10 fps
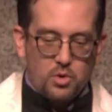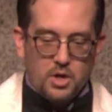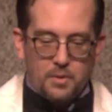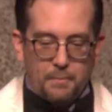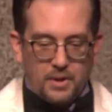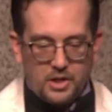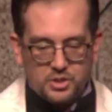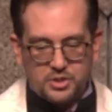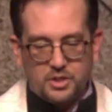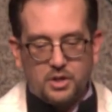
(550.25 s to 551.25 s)

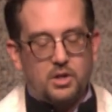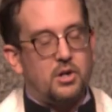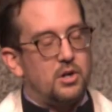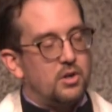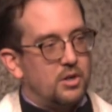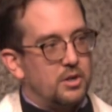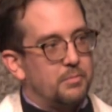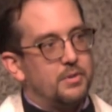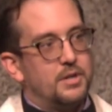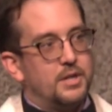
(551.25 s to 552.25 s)
much harm
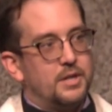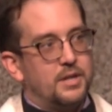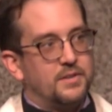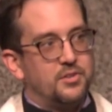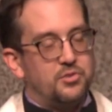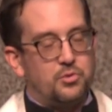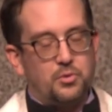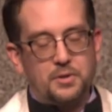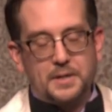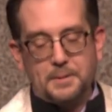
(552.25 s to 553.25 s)
in this
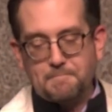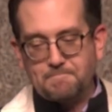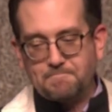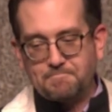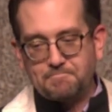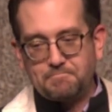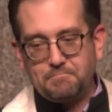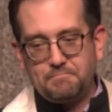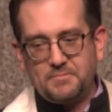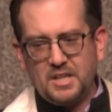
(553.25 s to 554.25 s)
story.
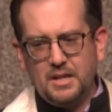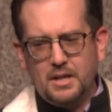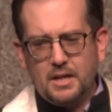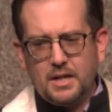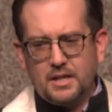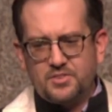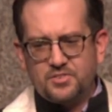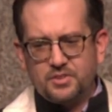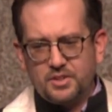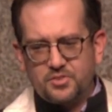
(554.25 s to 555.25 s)
And
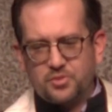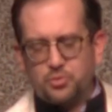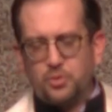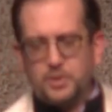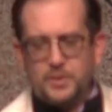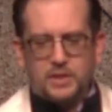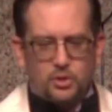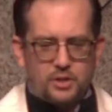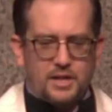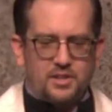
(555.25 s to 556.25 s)
it's a story that we can
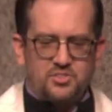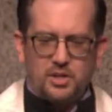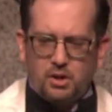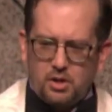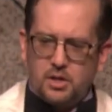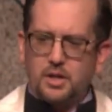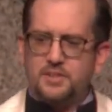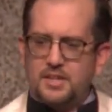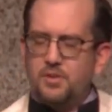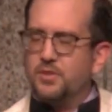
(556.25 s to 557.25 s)
look at and say, oh,
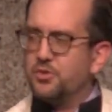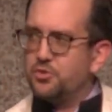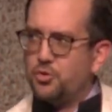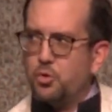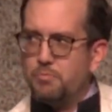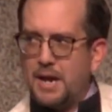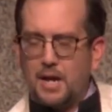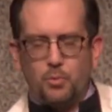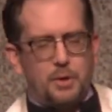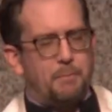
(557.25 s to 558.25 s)
David is so bad.
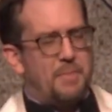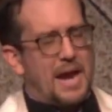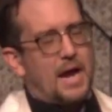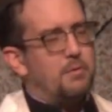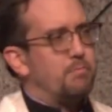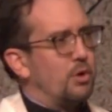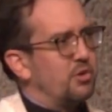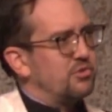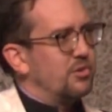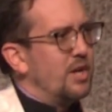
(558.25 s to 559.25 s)
What a bad
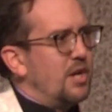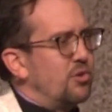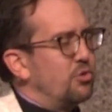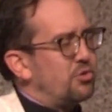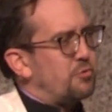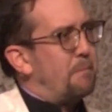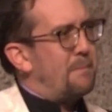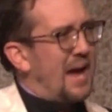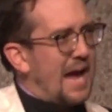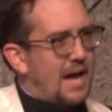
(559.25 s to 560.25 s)
person to do such
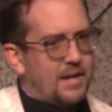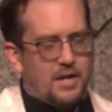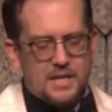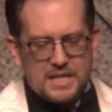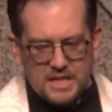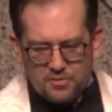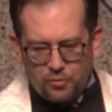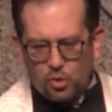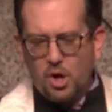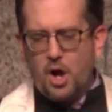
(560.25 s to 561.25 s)
bad,
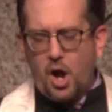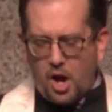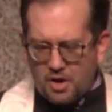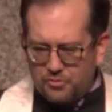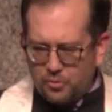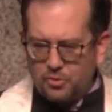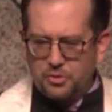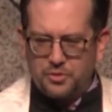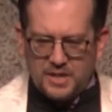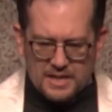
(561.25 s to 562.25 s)
evil, awful
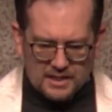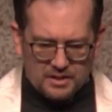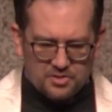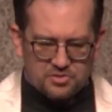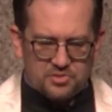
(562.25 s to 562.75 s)
things.